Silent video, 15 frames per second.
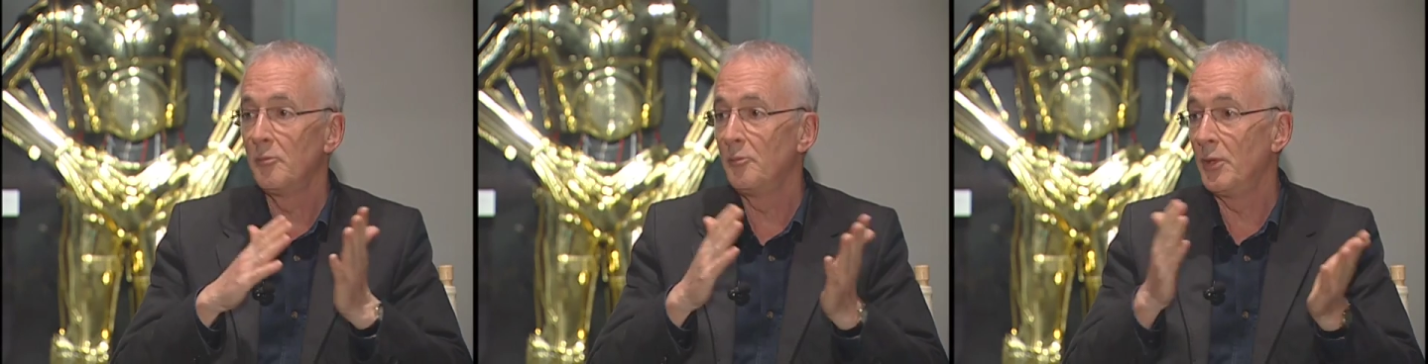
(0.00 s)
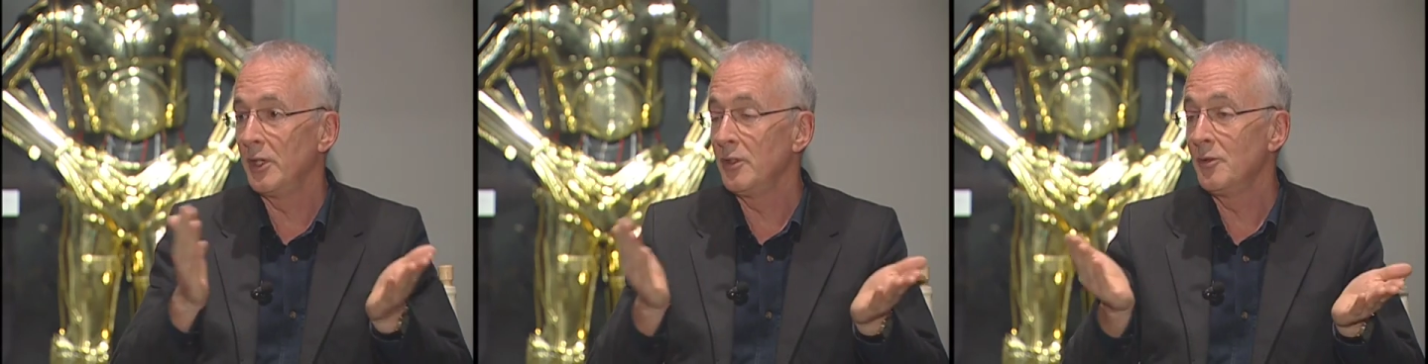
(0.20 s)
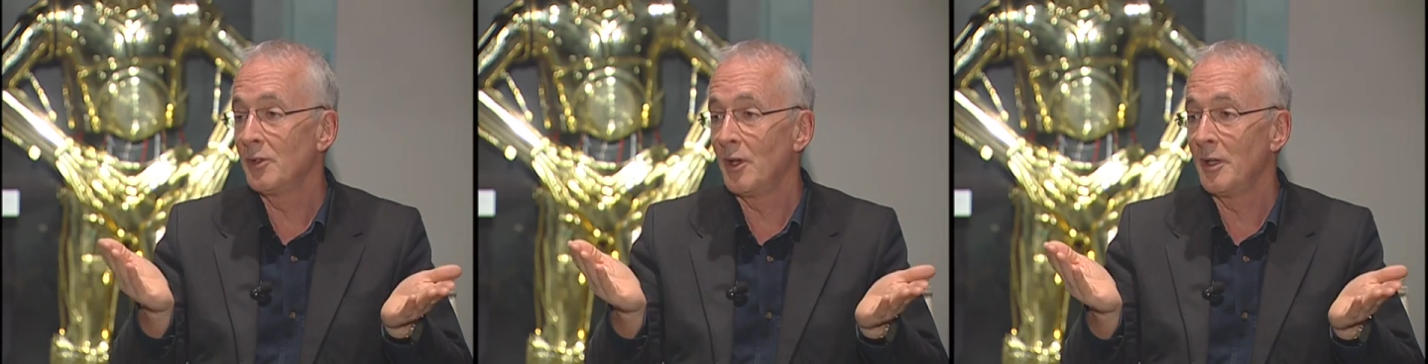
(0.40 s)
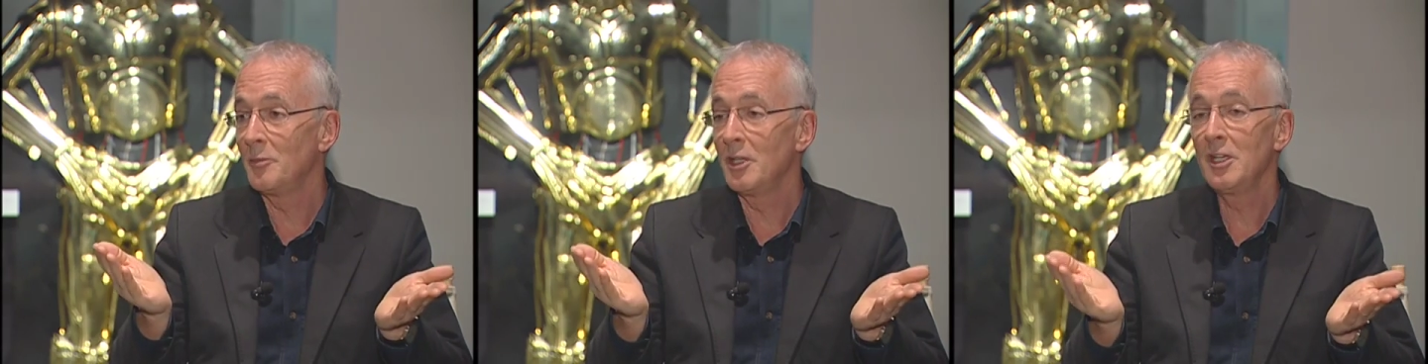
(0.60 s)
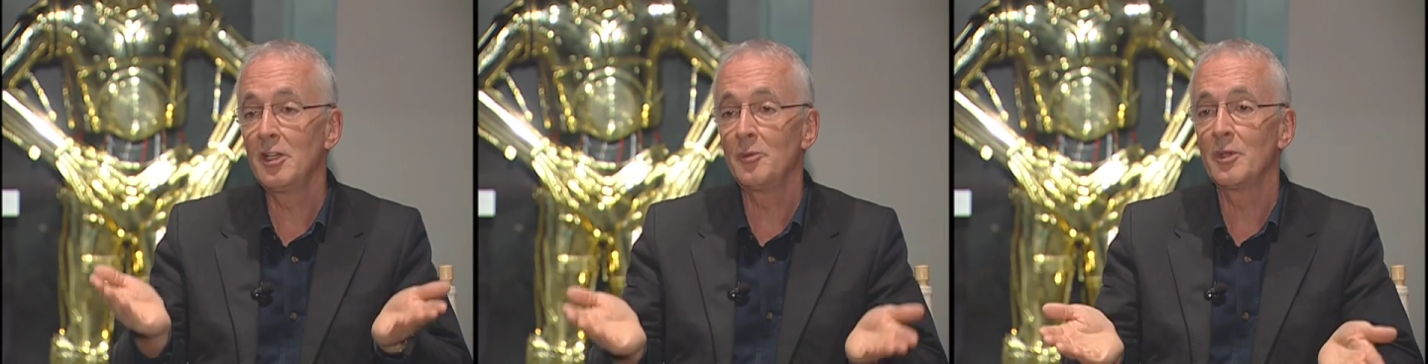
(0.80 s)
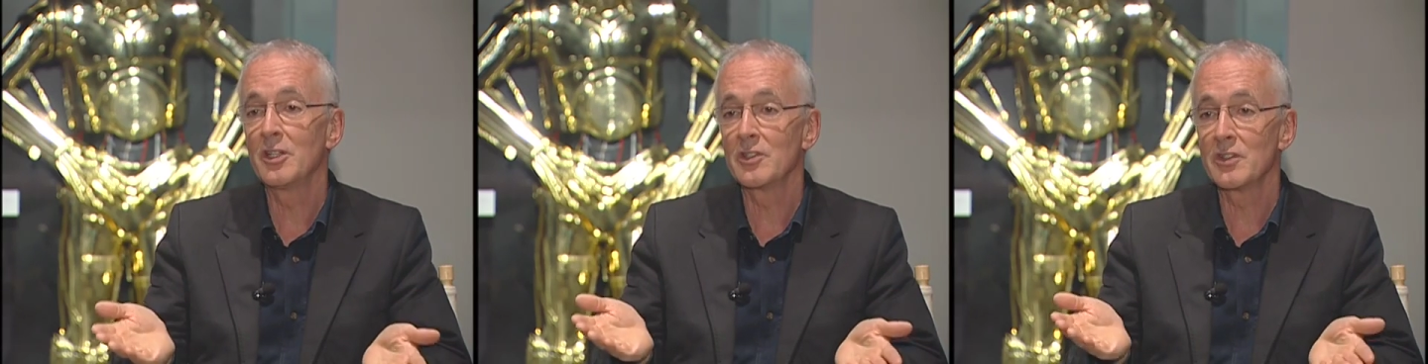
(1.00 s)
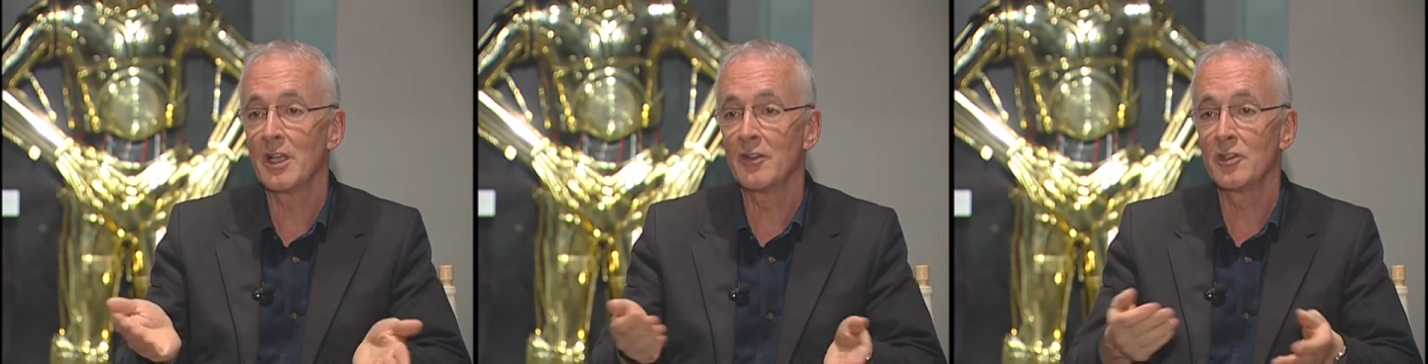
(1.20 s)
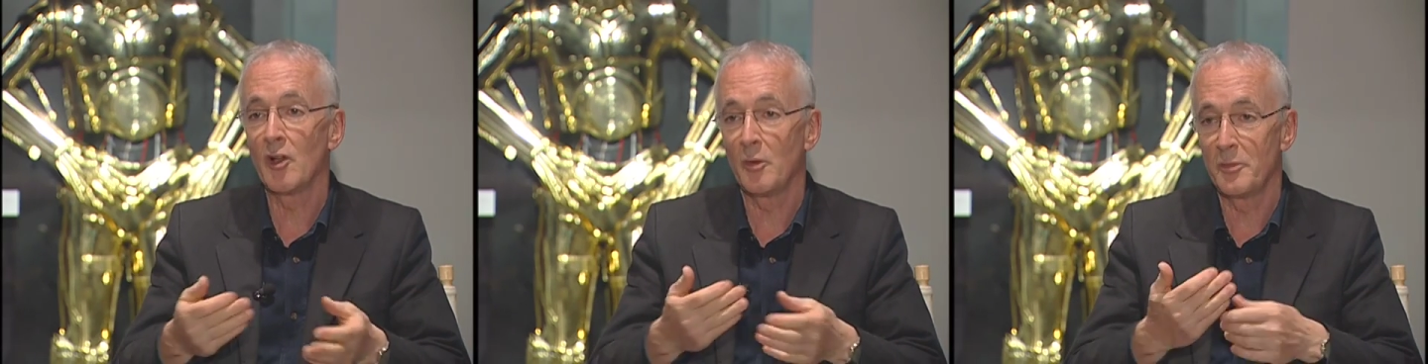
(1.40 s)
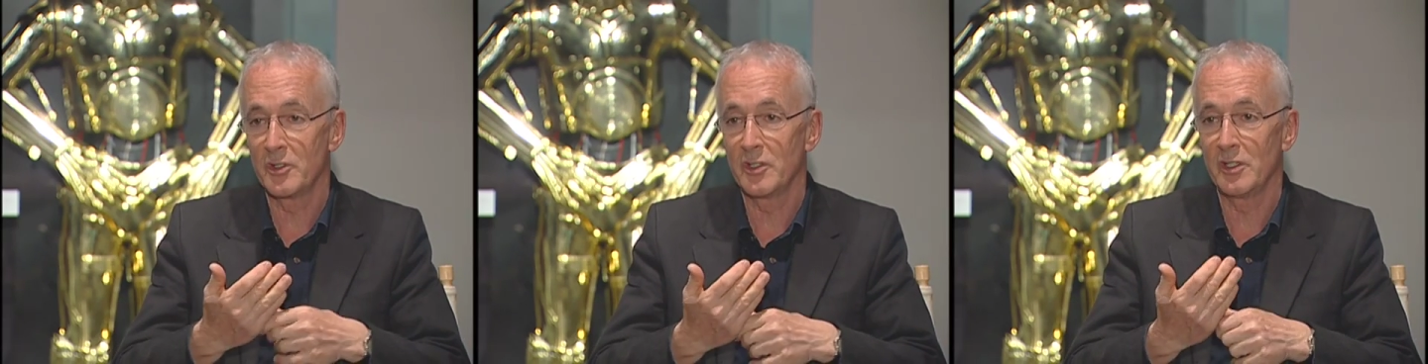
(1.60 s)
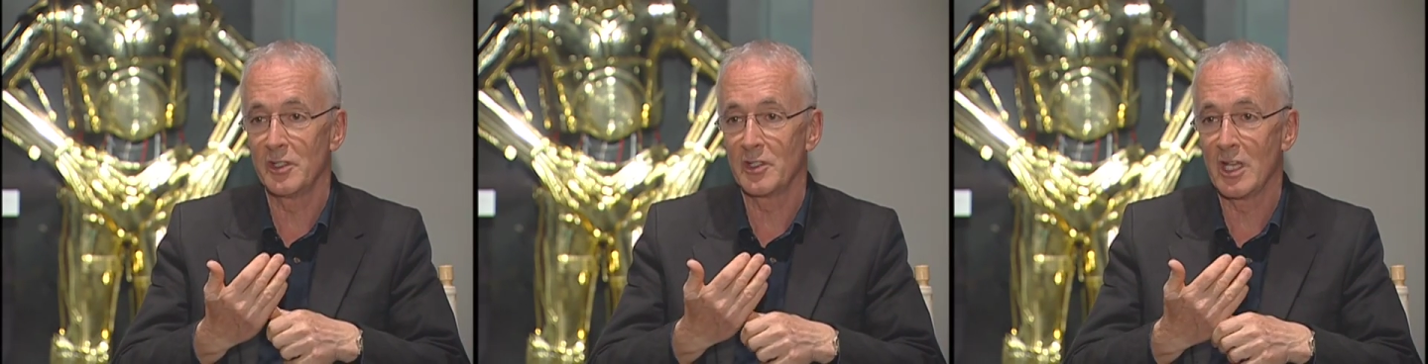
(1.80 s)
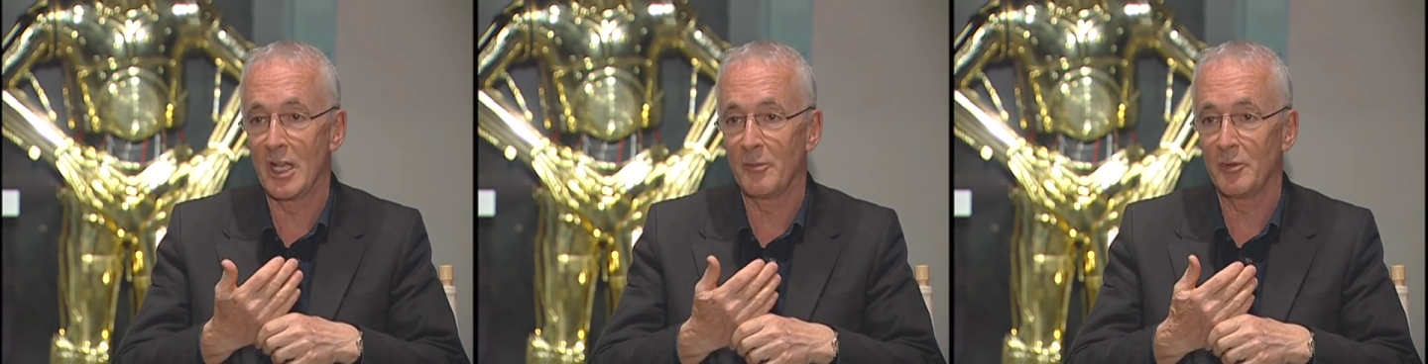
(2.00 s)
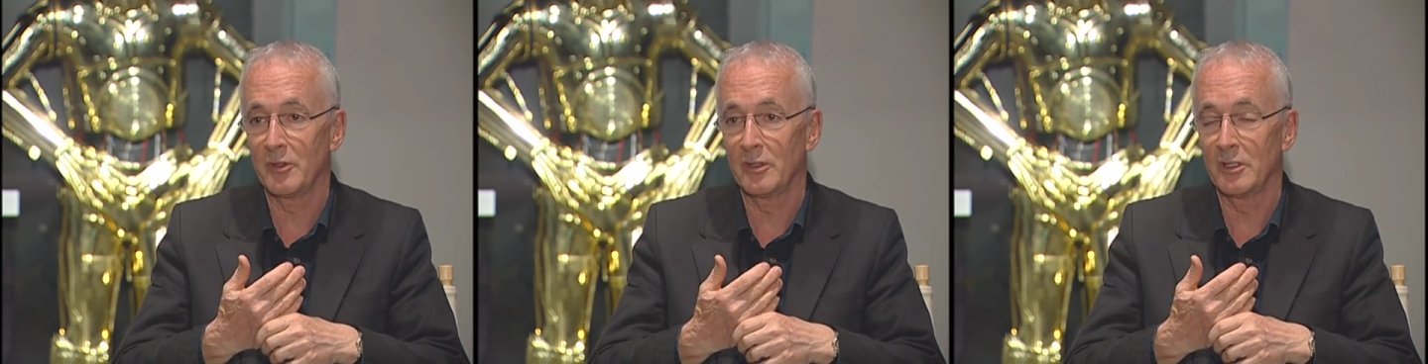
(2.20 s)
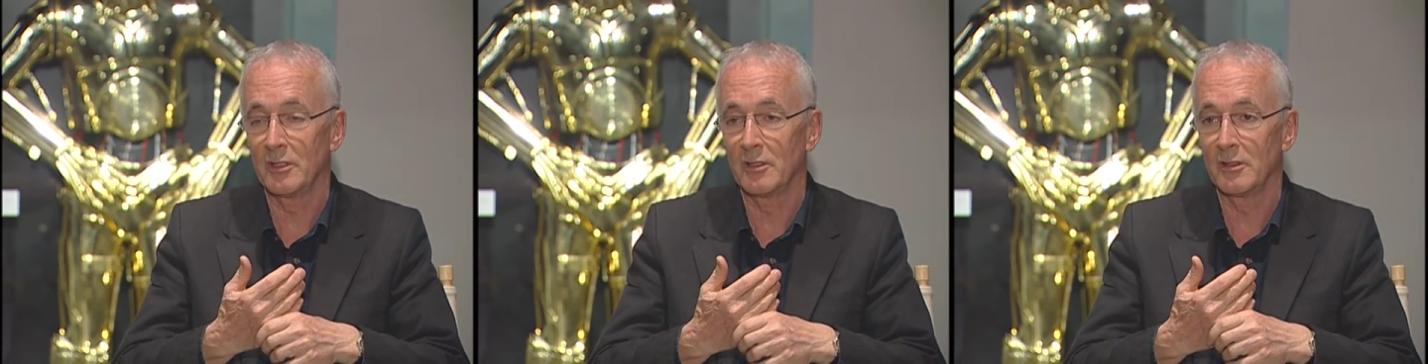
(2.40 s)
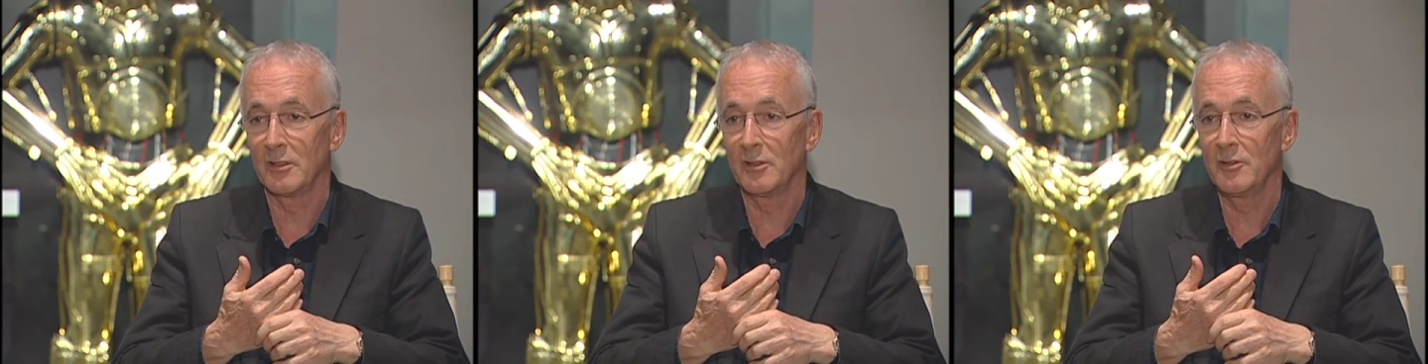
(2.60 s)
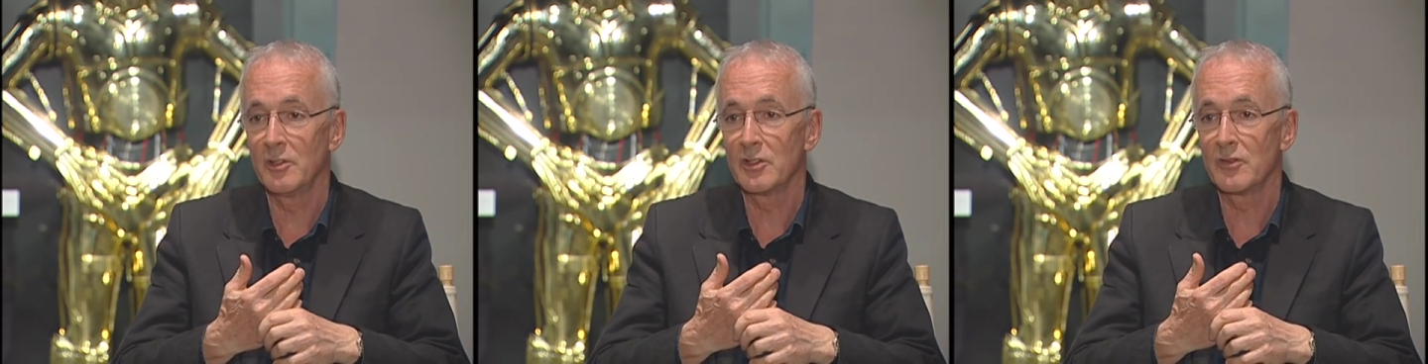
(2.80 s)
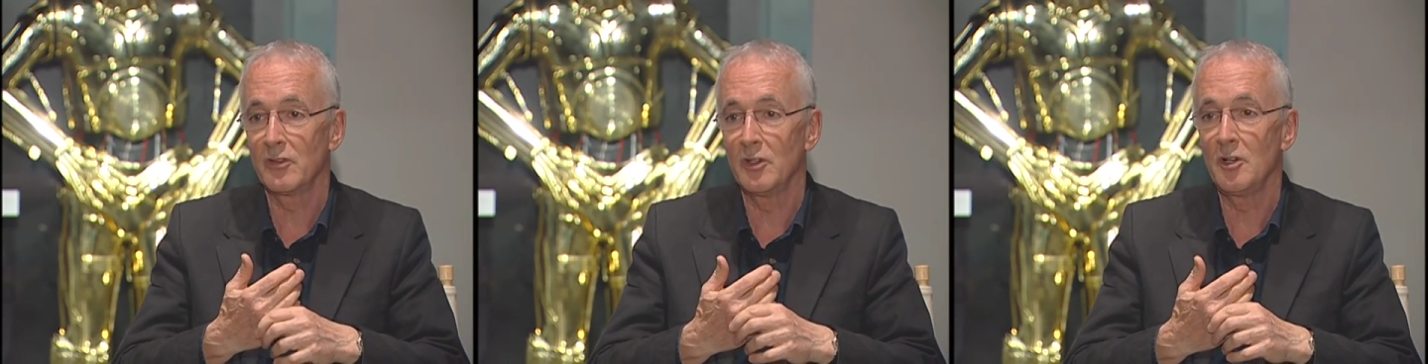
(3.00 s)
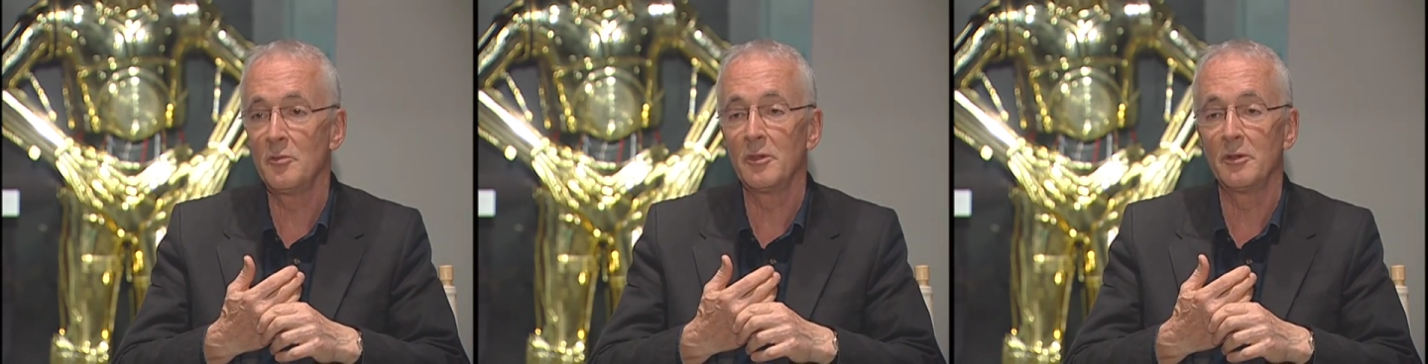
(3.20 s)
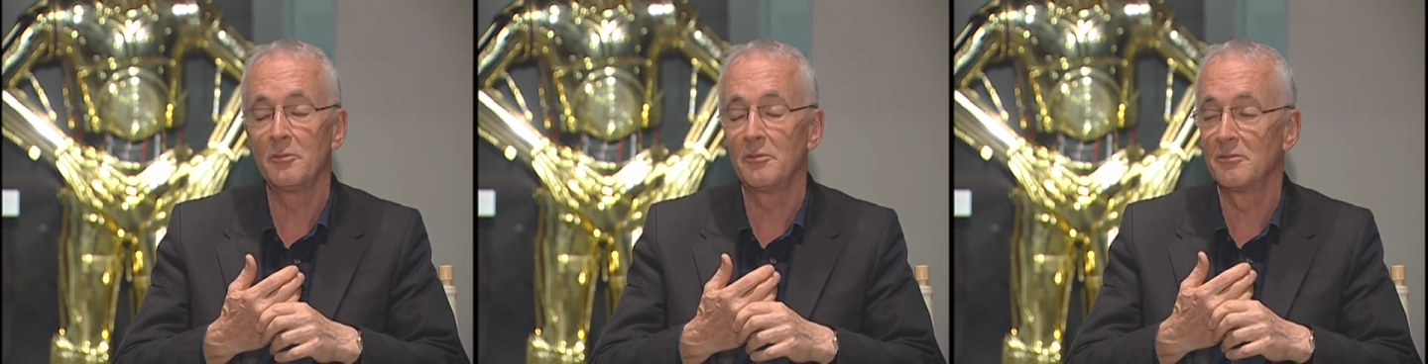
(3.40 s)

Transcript: But you know, I'm here because now the opposite has happened, that Lucasfilm are